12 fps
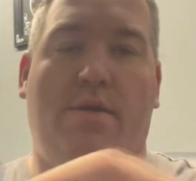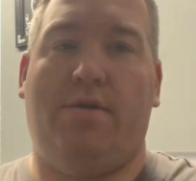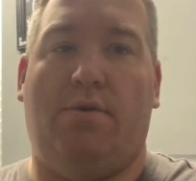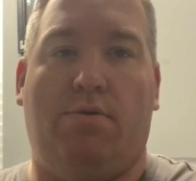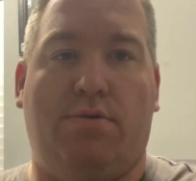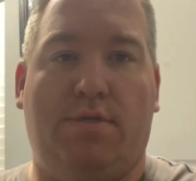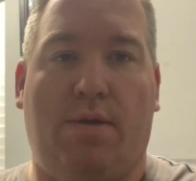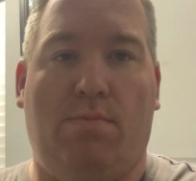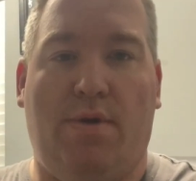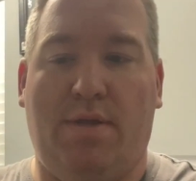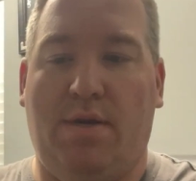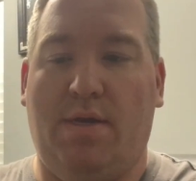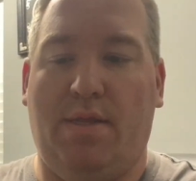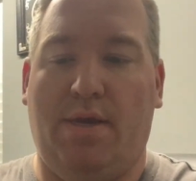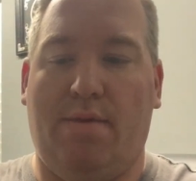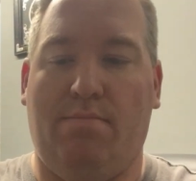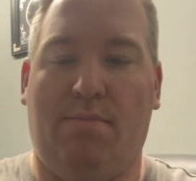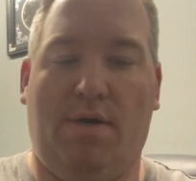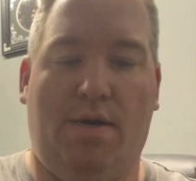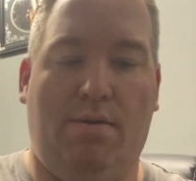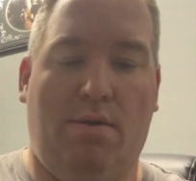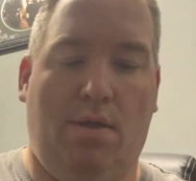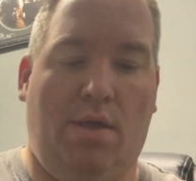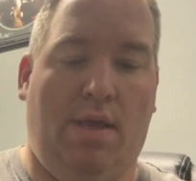Don't understand why they did that, but
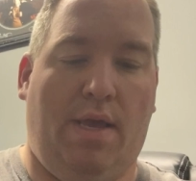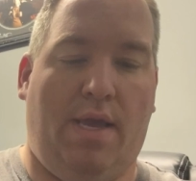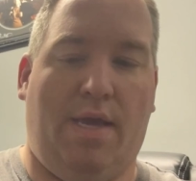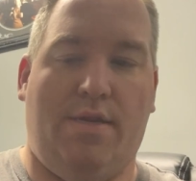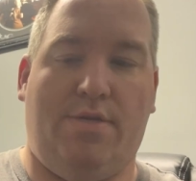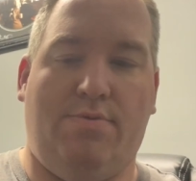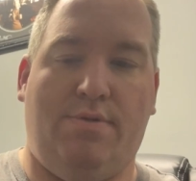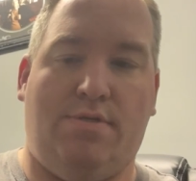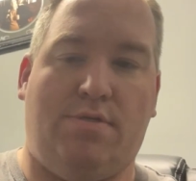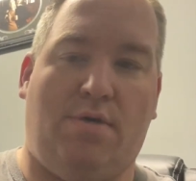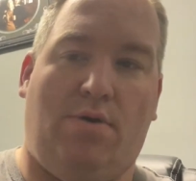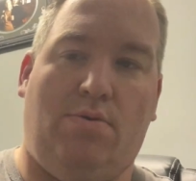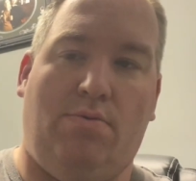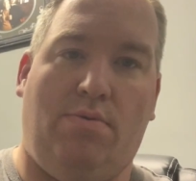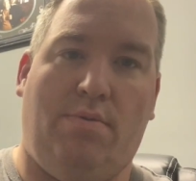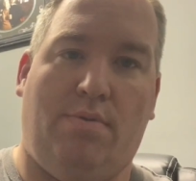in doing so,